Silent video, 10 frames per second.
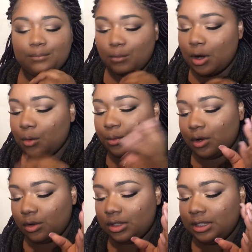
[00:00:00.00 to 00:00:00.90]
Well,
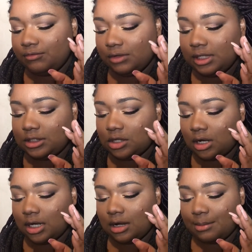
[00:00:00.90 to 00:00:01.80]
we're only really
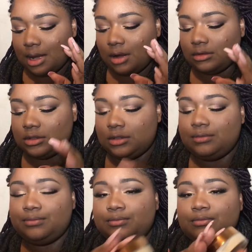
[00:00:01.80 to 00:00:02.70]
talking about
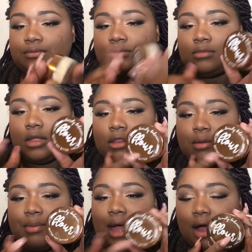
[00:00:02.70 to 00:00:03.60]

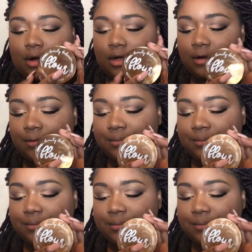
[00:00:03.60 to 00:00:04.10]
the powder,